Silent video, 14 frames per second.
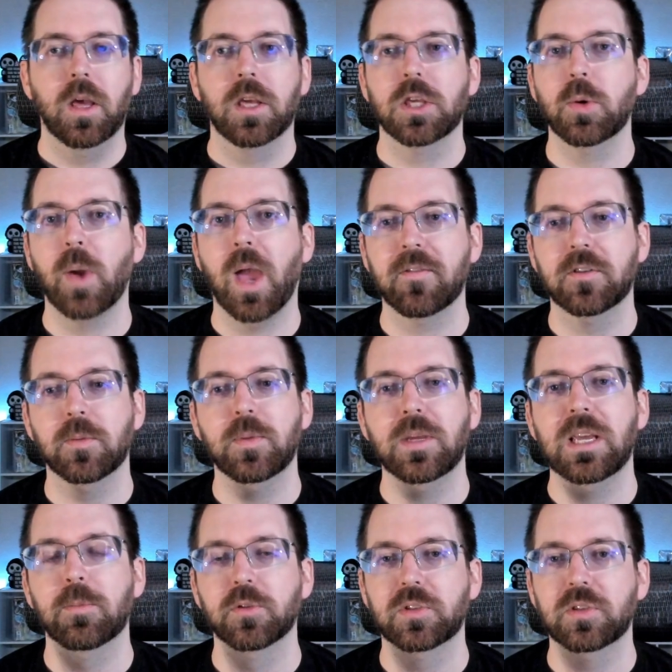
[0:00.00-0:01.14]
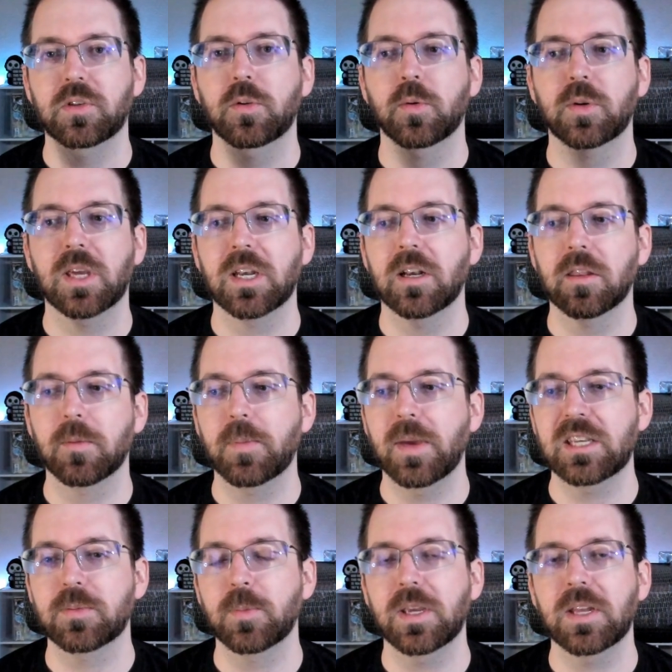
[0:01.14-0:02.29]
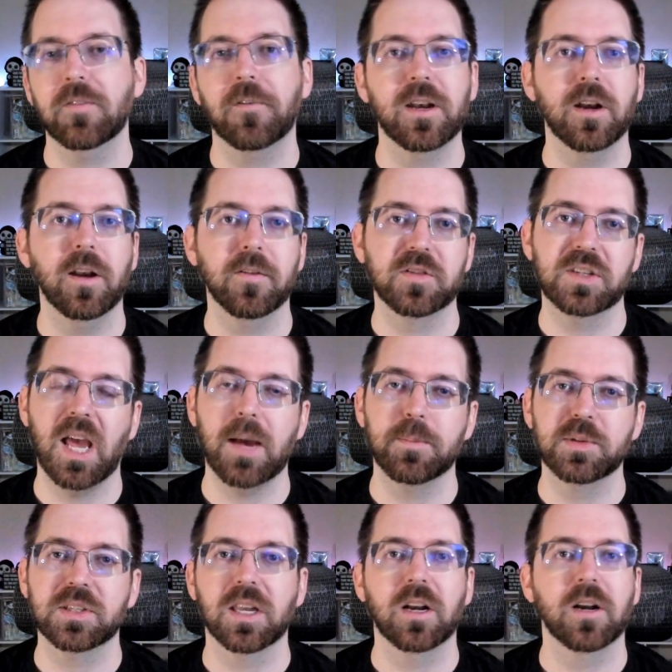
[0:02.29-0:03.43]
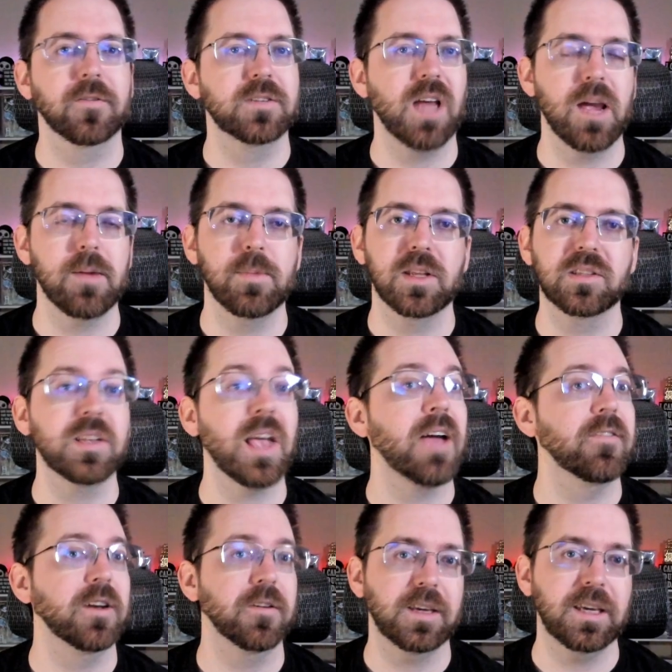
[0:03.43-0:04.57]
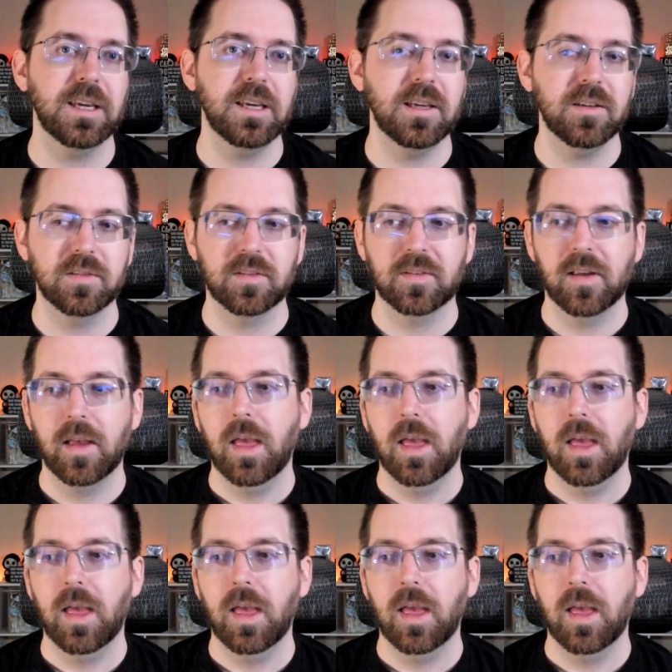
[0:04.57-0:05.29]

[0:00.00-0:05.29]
You have to be able to get into the basement, find enough steps, get enough diamonds, have enough keys.